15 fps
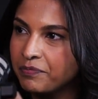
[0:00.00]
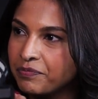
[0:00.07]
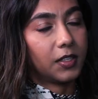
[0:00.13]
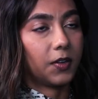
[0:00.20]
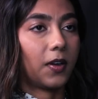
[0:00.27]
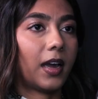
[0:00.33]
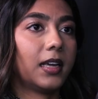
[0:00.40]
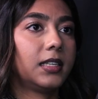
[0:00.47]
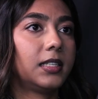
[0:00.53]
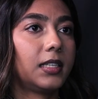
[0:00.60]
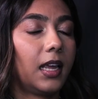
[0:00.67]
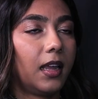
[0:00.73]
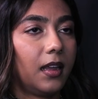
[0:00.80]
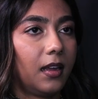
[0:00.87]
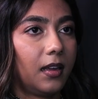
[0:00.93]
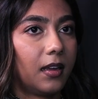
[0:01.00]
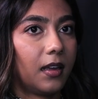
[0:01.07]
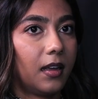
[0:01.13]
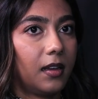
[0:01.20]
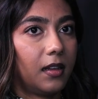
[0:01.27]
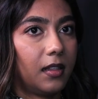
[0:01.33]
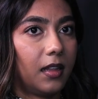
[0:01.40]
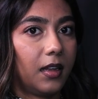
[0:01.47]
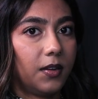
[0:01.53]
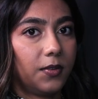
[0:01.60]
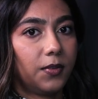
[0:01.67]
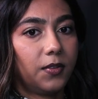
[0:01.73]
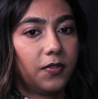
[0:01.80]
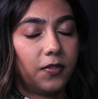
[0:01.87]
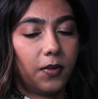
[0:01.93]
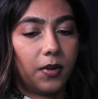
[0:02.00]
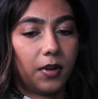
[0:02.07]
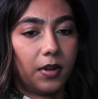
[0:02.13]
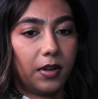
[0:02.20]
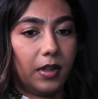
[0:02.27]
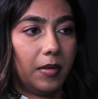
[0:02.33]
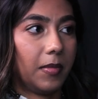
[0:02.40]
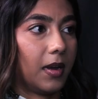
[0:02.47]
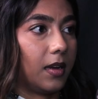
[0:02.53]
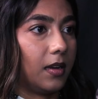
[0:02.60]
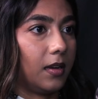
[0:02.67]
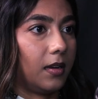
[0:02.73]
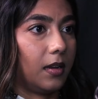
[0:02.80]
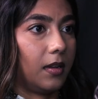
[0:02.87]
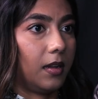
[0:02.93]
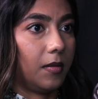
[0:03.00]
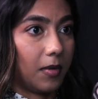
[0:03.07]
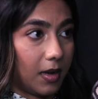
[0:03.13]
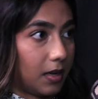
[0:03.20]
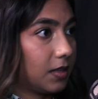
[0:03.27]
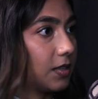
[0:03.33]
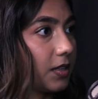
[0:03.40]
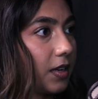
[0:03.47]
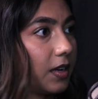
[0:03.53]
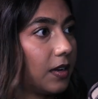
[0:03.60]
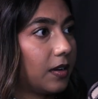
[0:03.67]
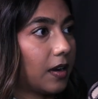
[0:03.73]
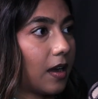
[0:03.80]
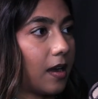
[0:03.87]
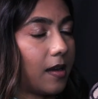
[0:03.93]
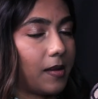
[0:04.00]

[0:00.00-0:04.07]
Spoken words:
So I sang in Telugu for Imman sir.